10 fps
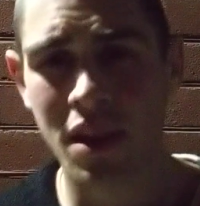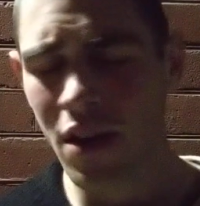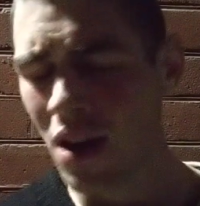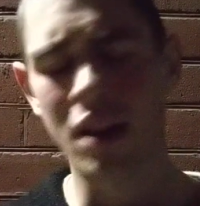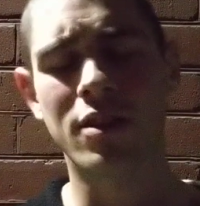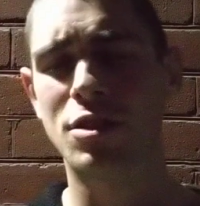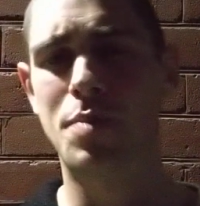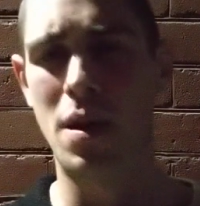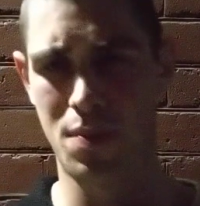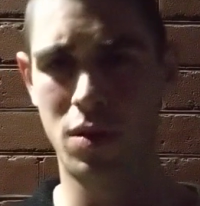there are lots
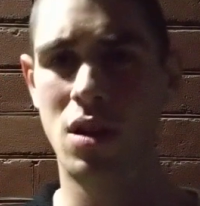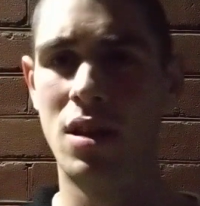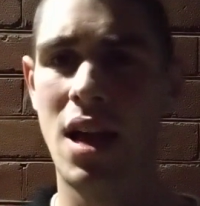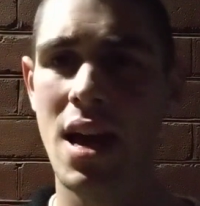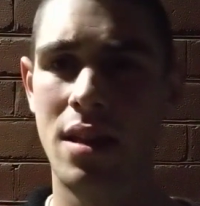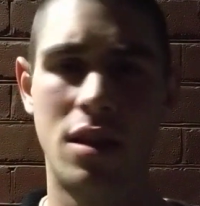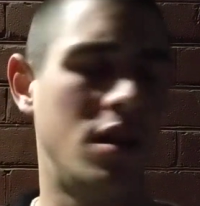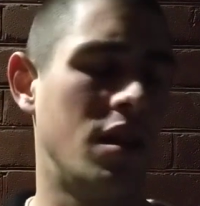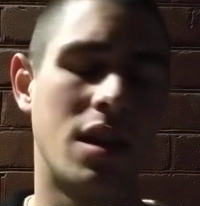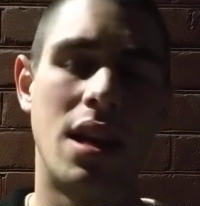of people online that you
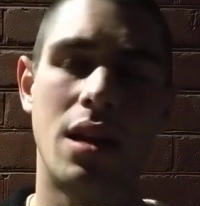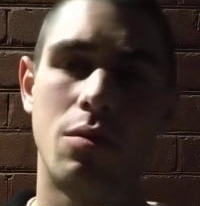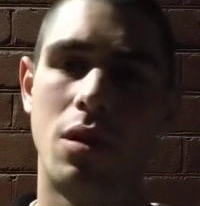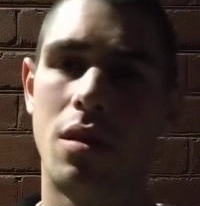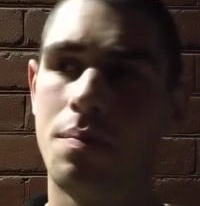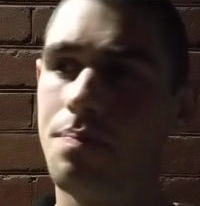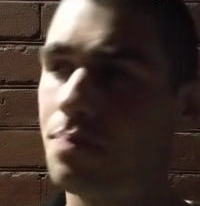can connect with